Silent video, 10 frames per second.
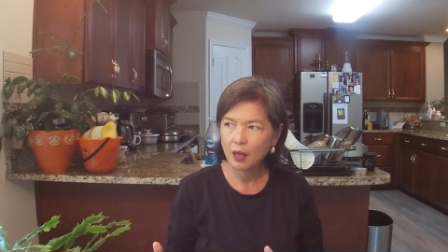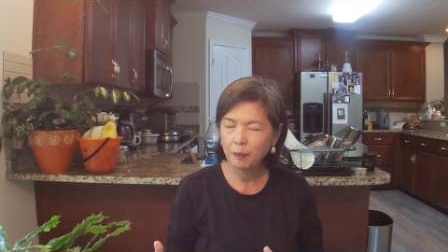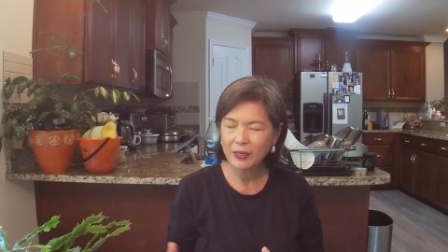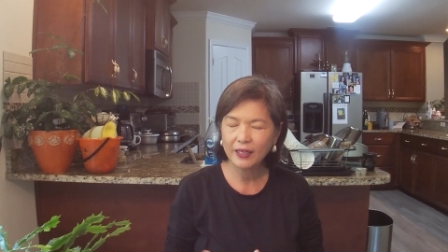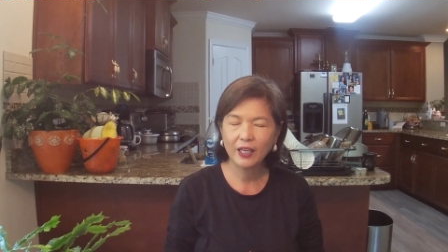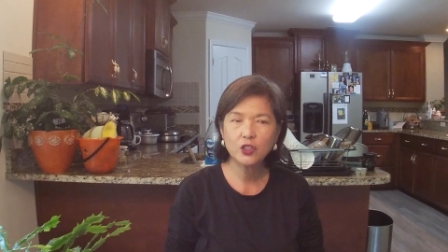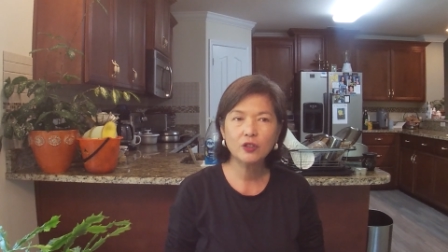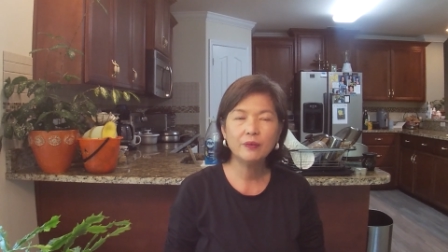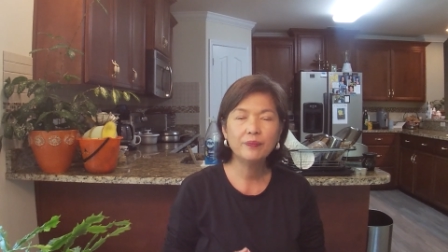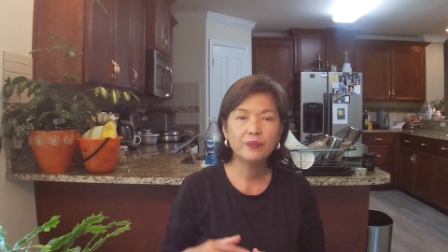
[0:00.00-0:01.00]

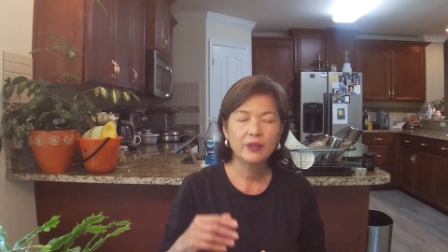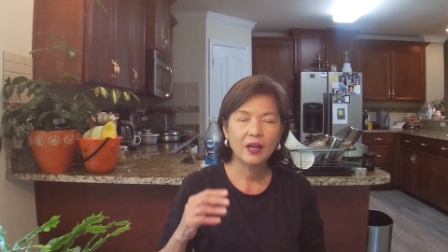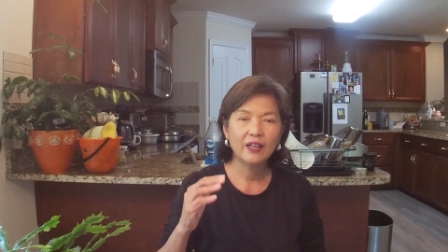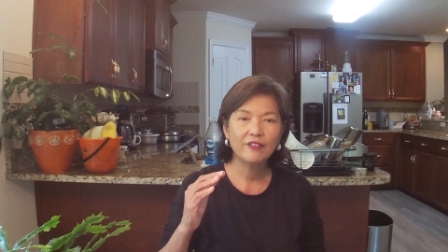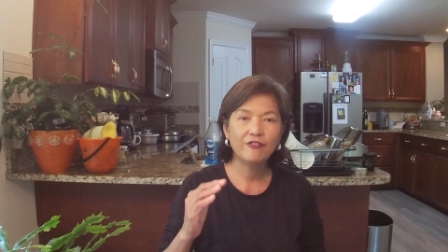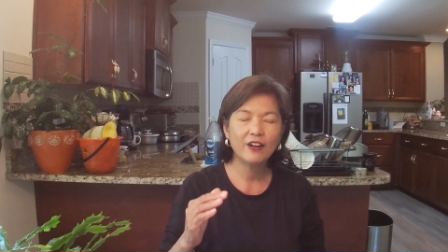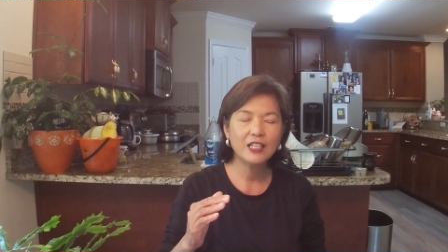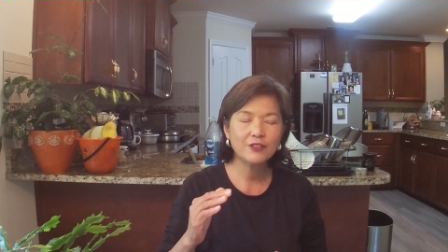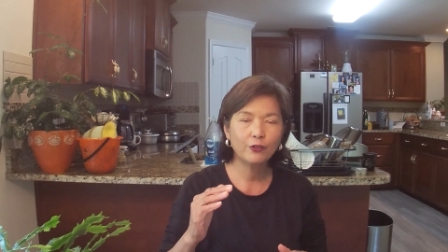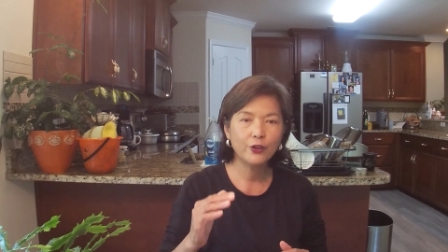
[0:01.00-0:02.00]
application, I
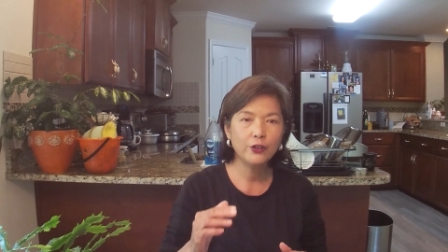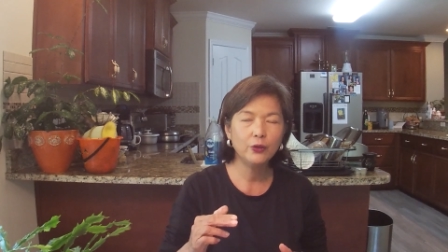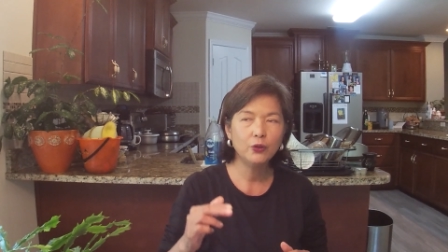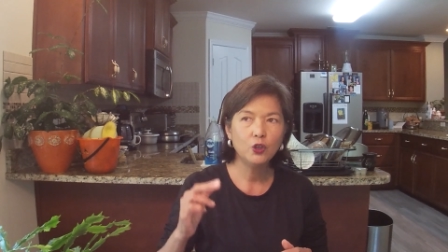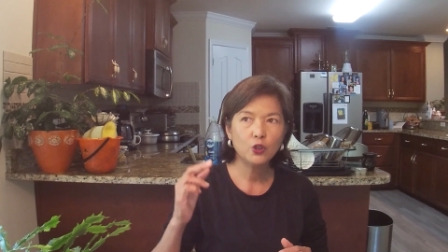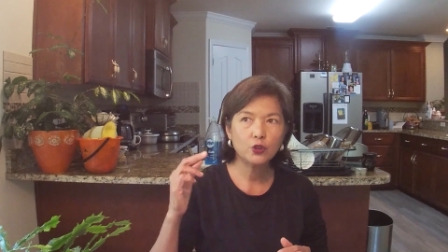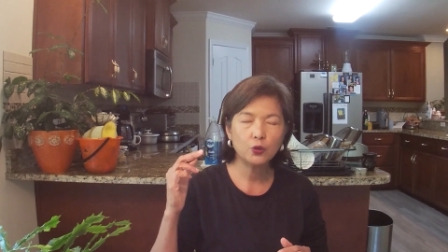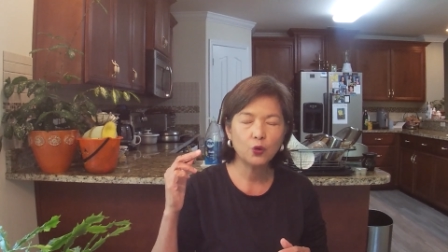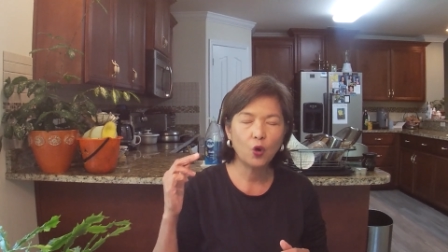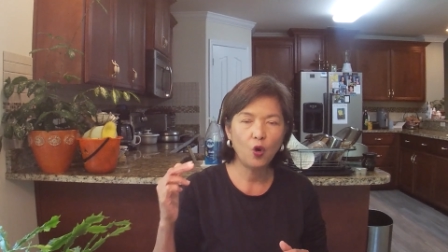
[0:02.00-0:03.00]
advise for you
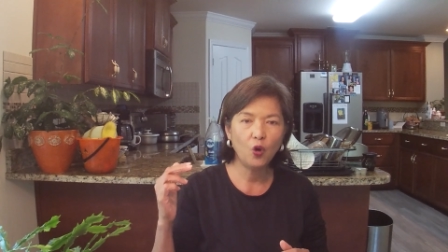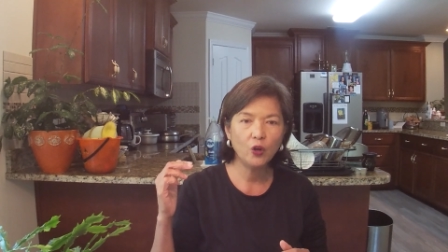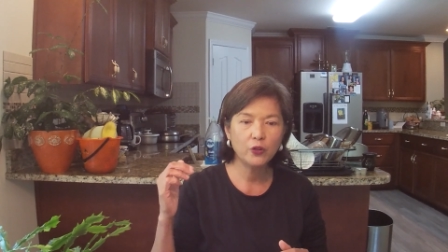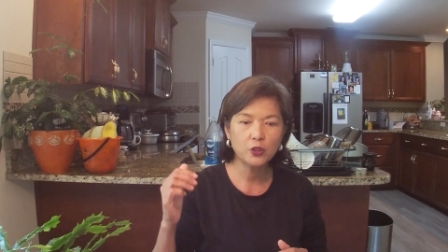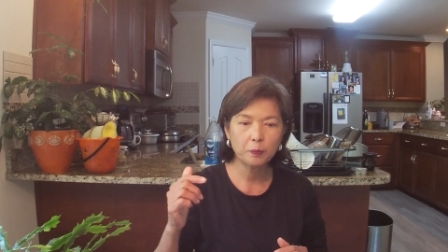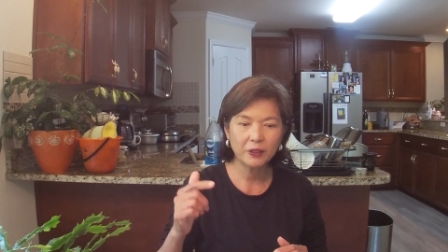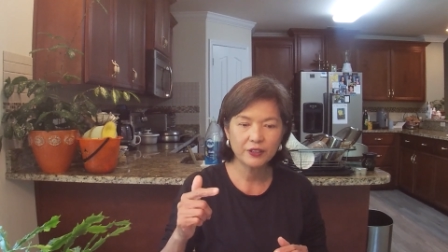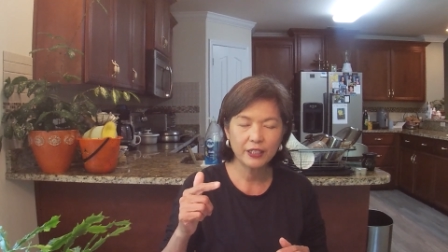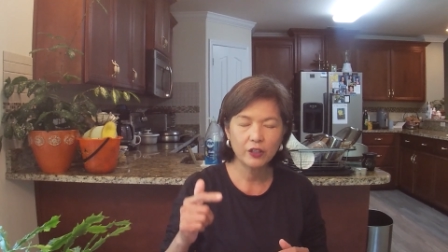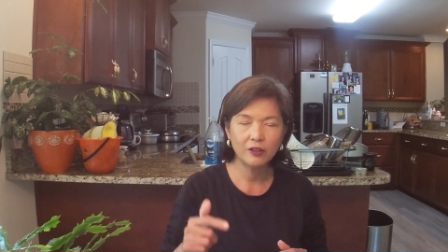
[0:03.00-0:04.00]
to call those
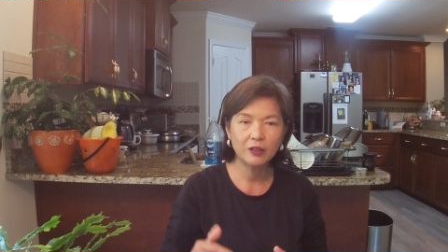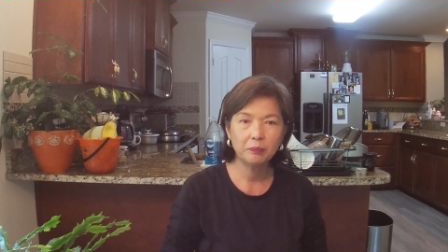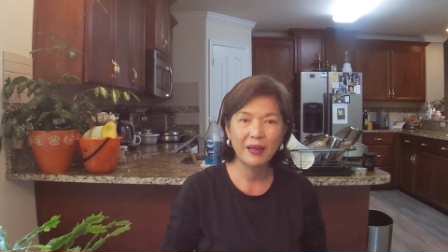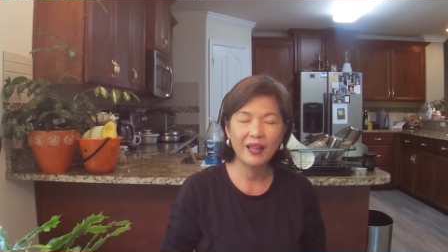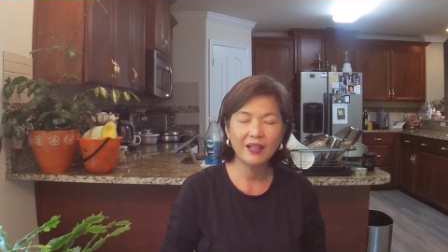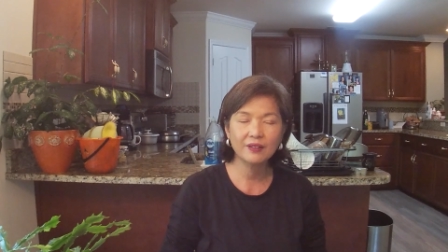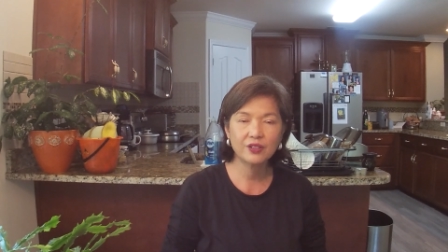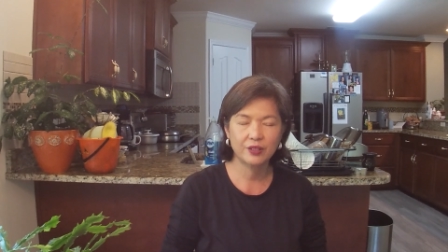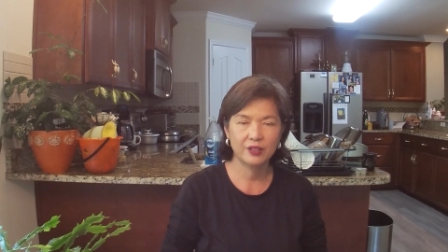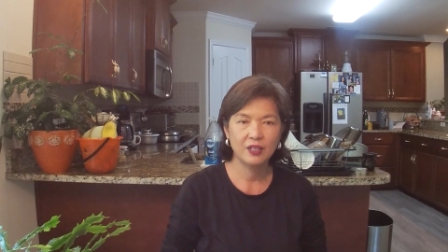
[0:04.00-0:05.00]
particular
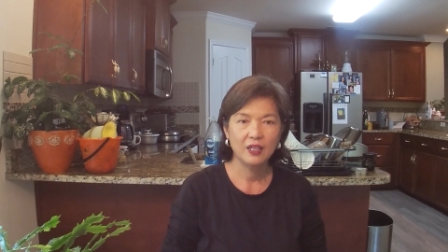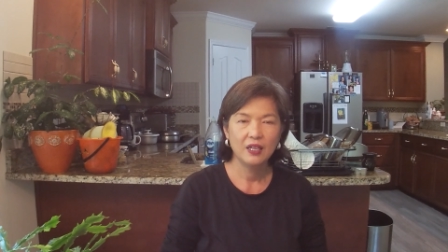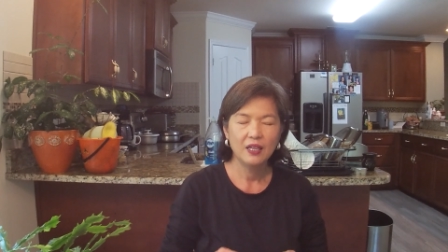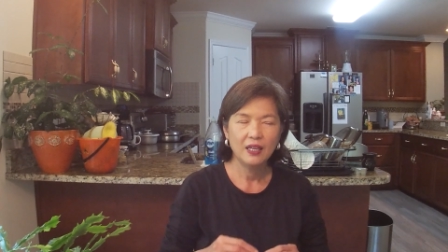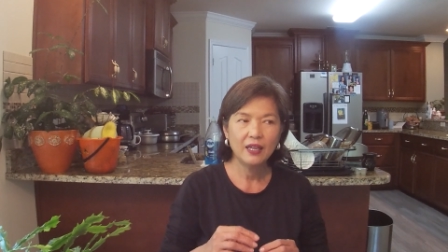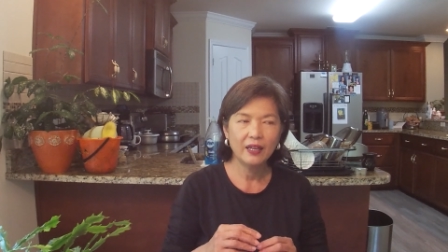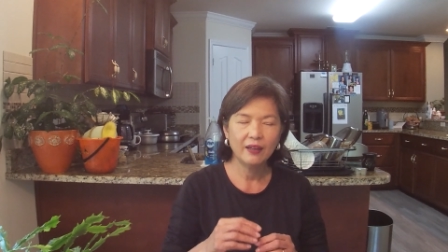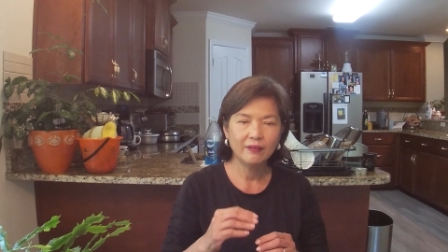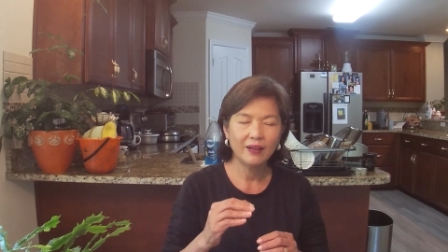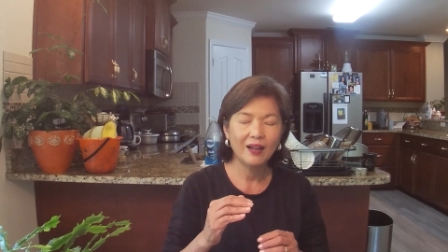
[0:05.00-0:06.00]
banks
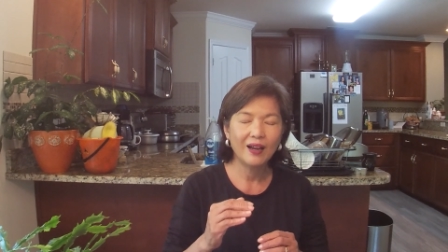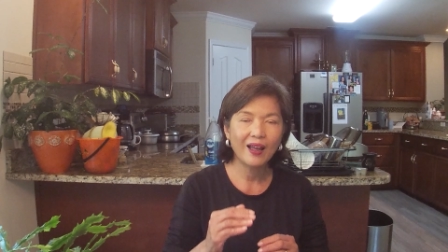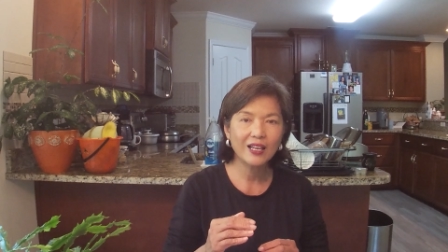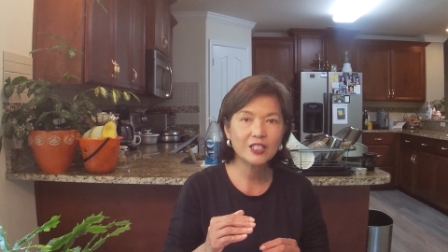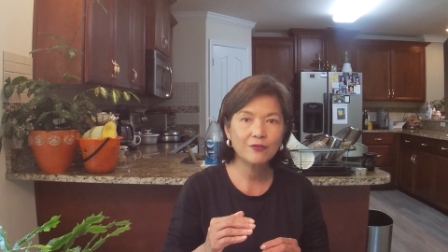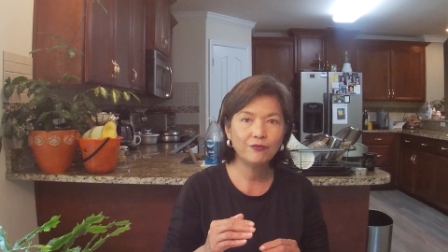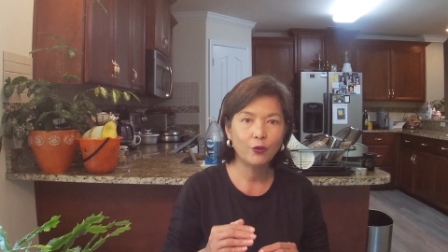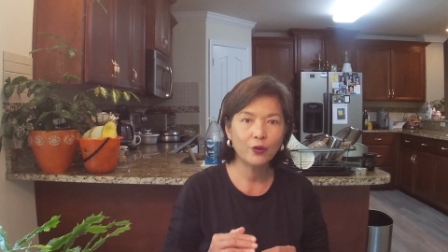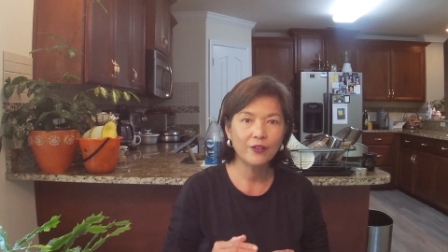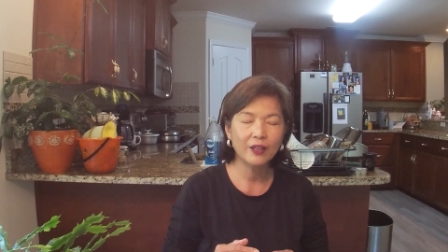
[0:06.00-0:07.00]
and ask
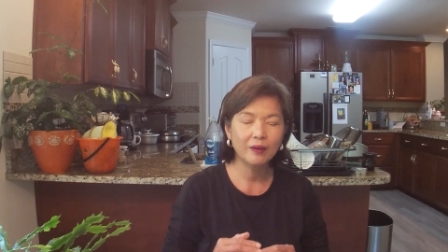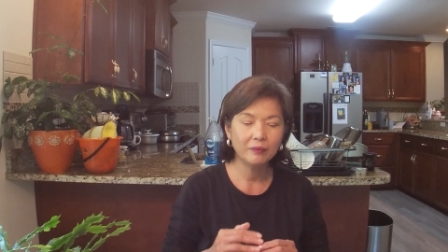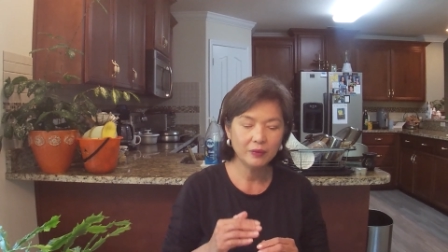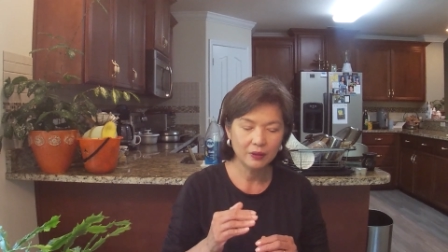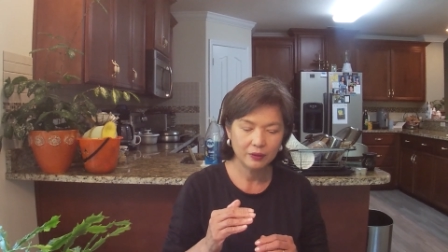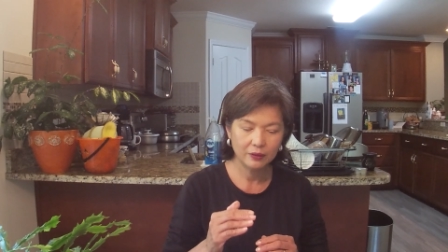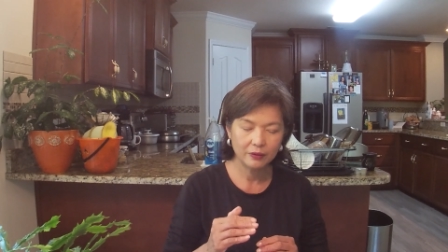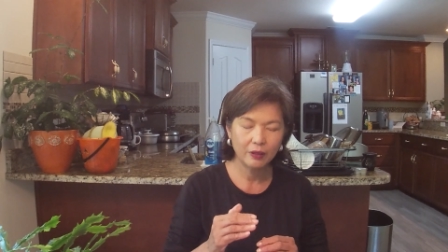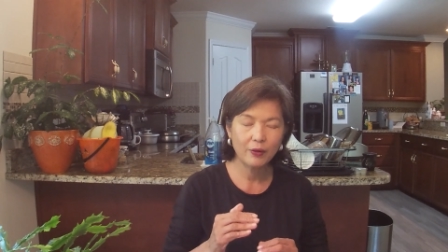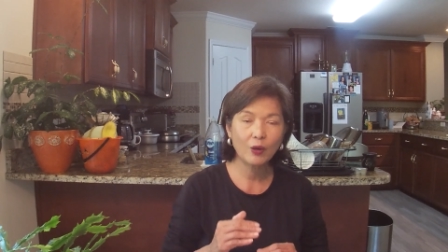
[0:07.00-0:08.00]
for them
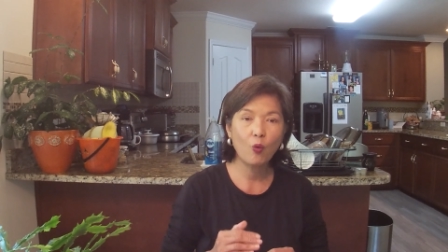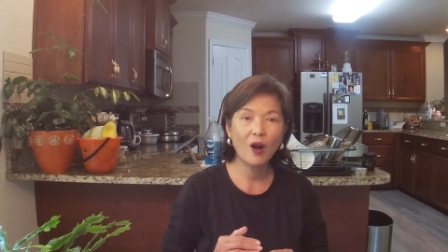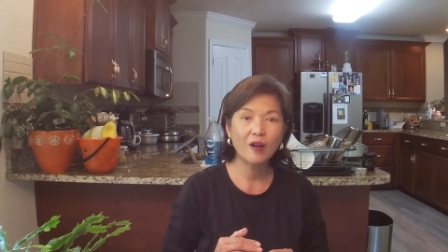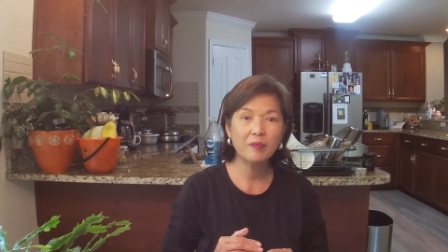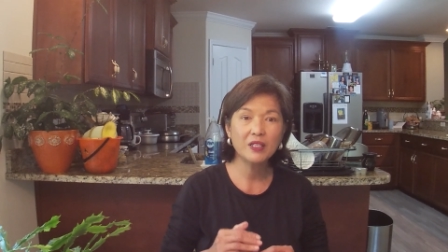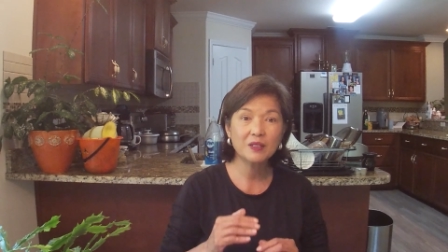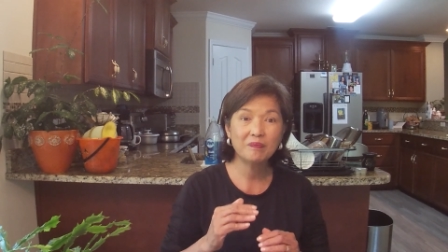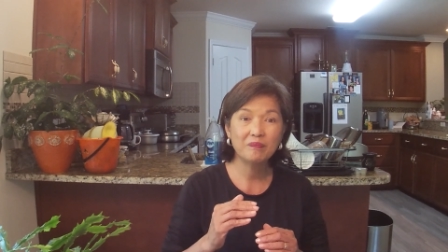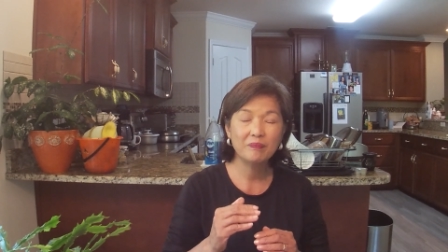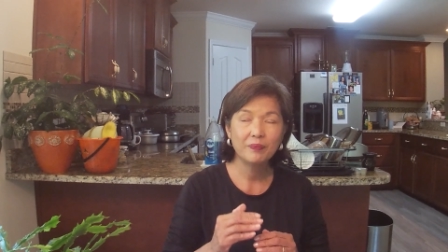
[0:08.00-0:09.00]
the requirements